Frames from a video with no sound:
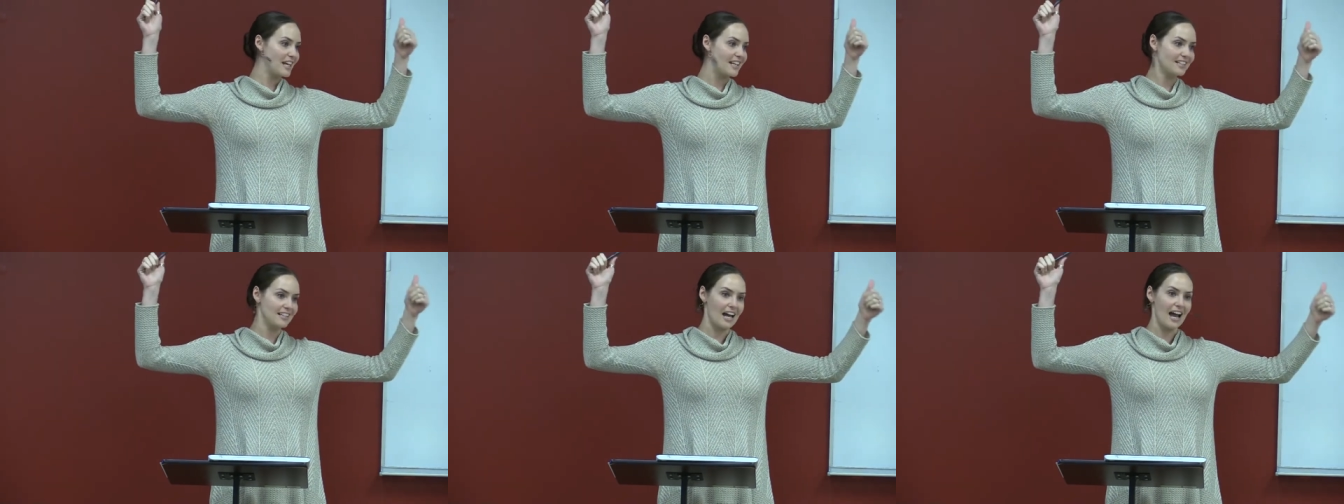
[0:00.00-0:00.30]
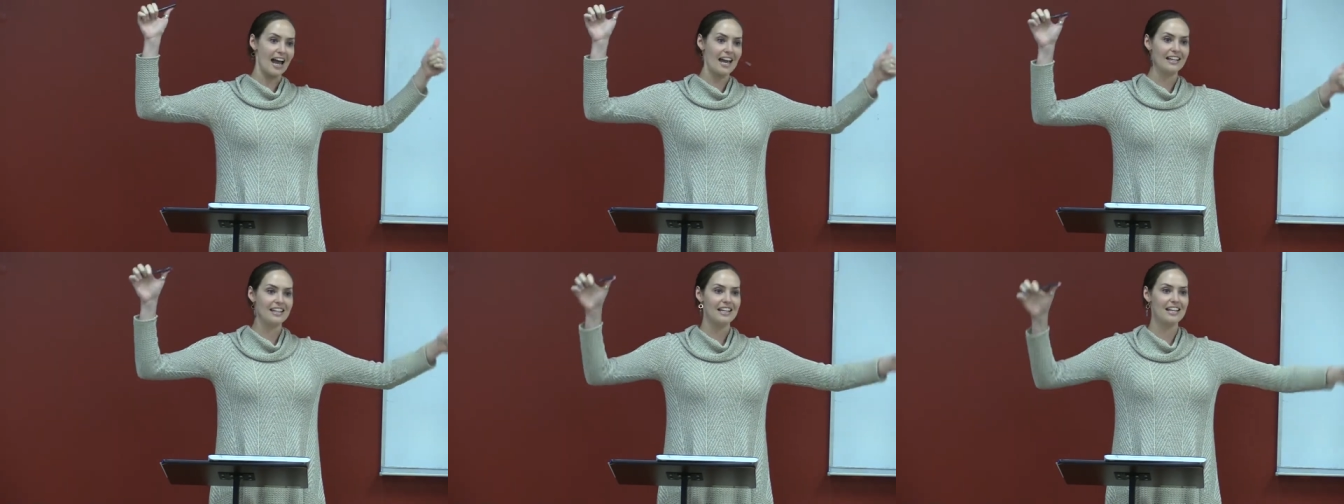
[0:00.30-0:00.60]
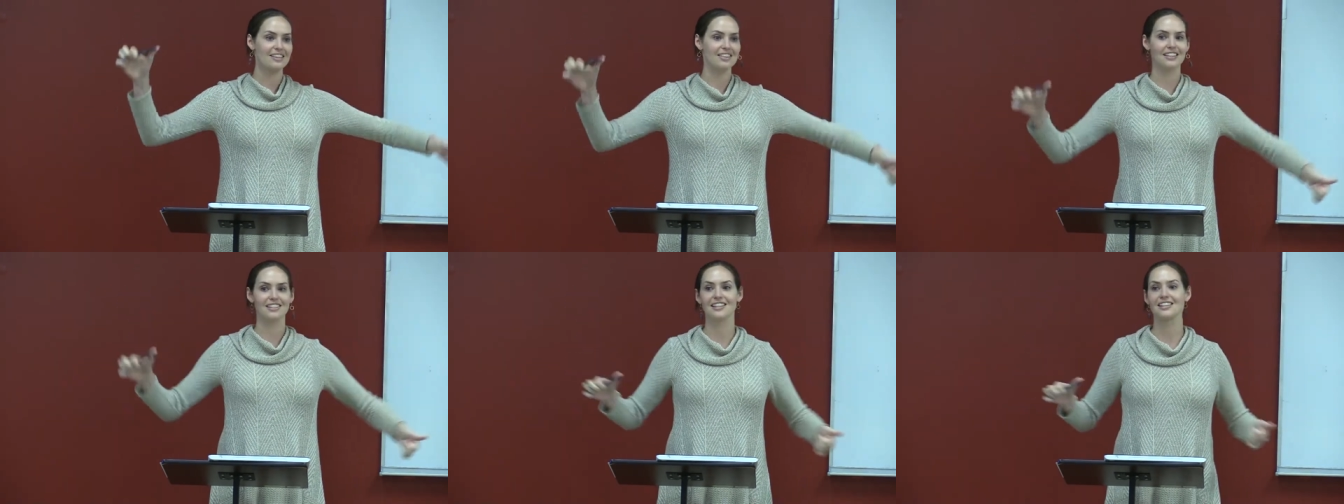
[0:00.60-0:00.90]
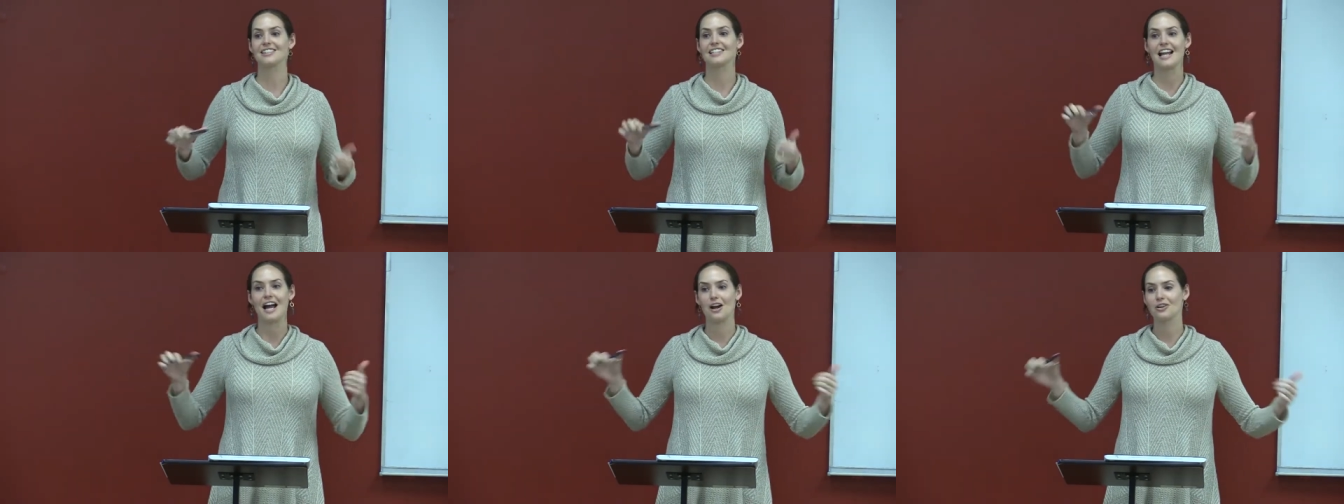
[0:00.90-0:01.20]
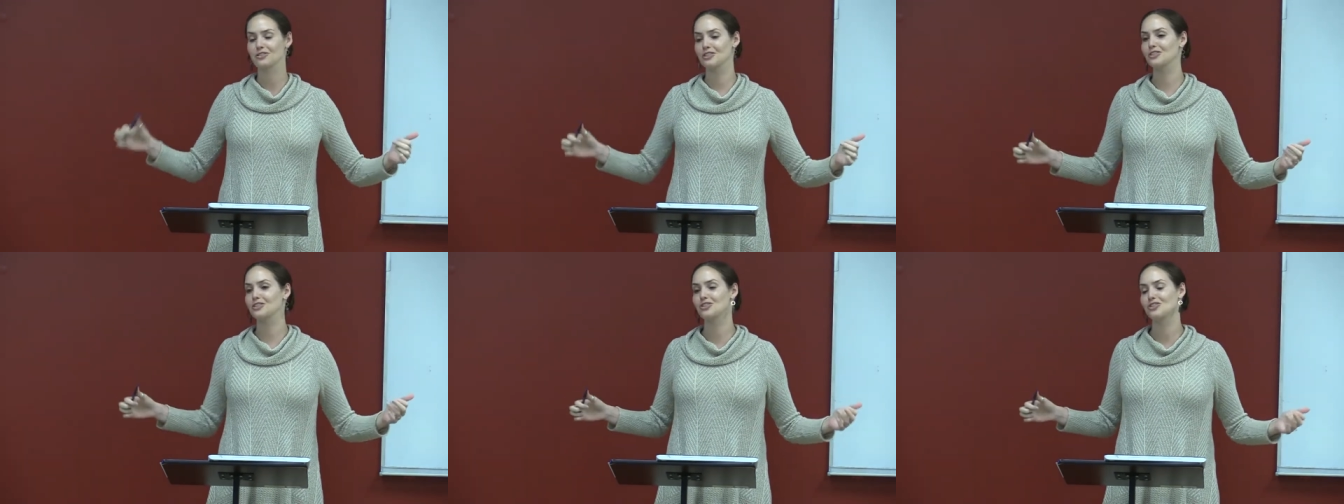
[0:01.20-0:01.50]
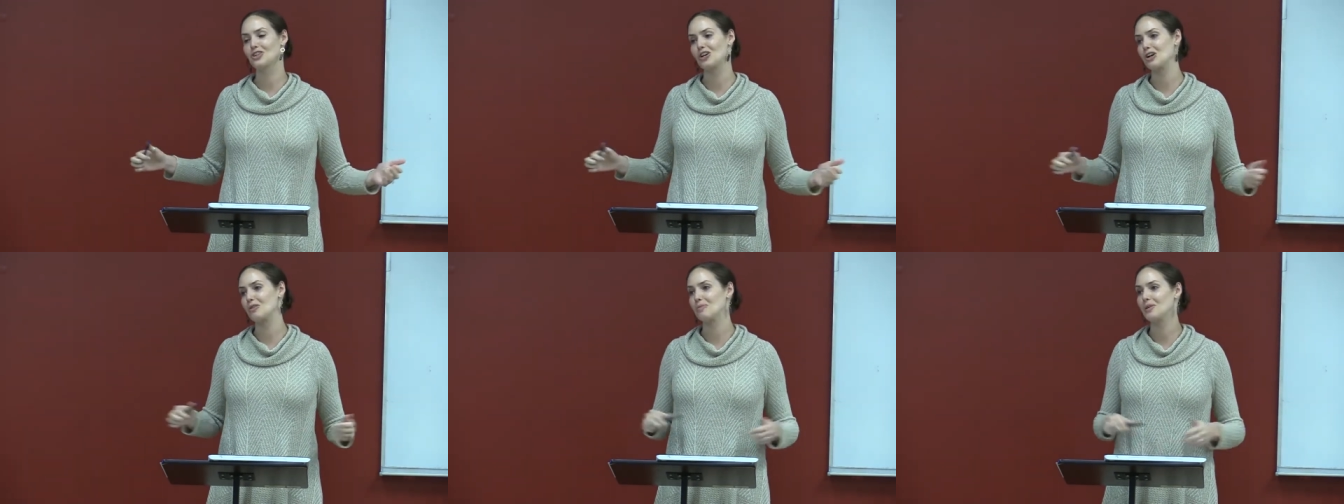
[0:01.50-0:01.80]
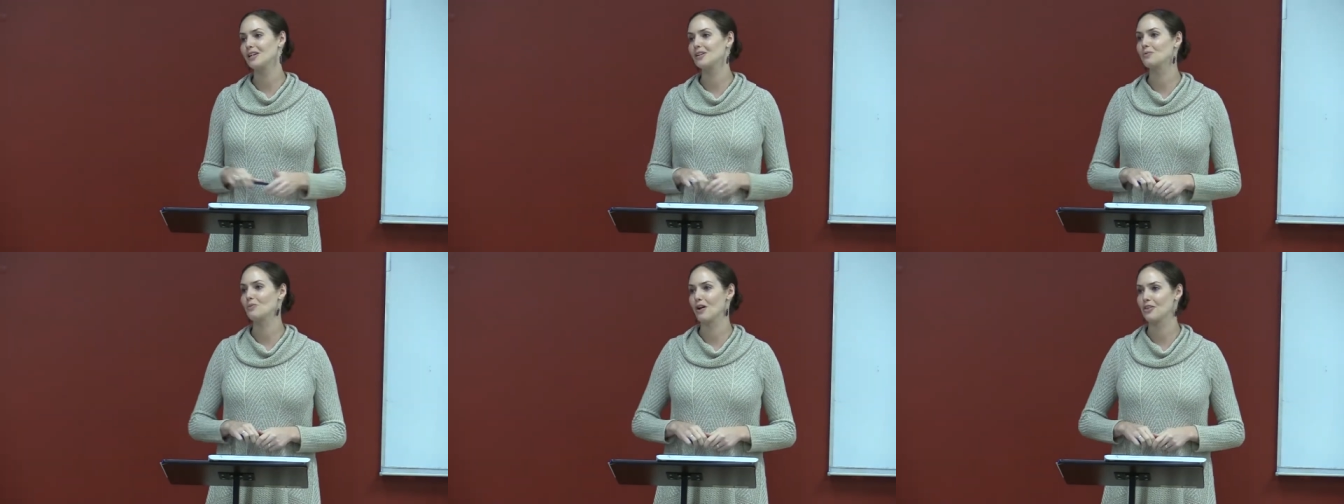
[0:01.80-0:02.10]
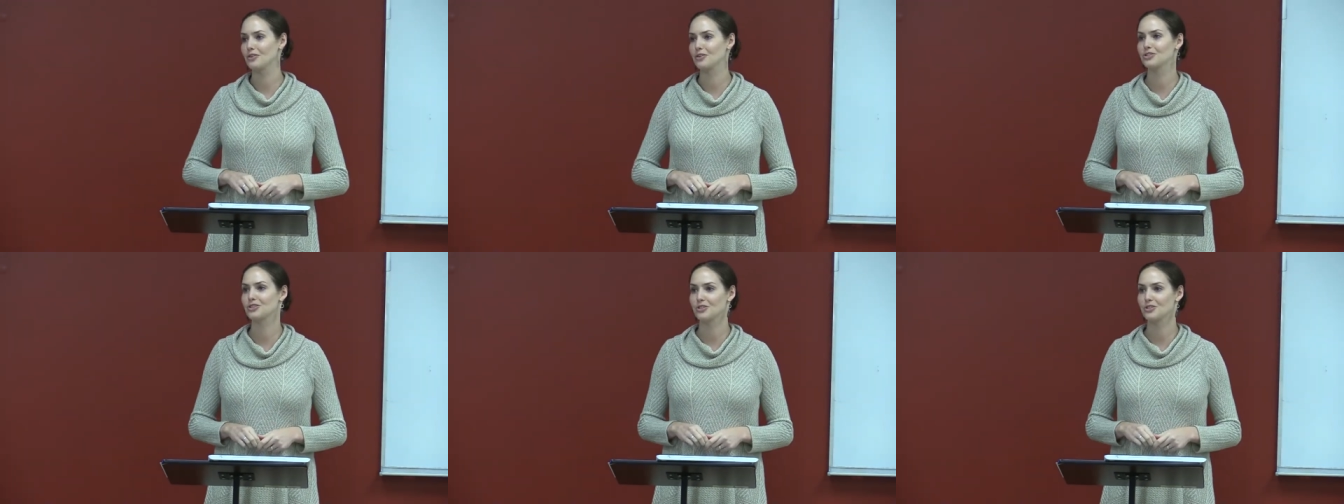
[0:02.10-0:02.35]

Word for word: anxiety that doesn't actually determine whether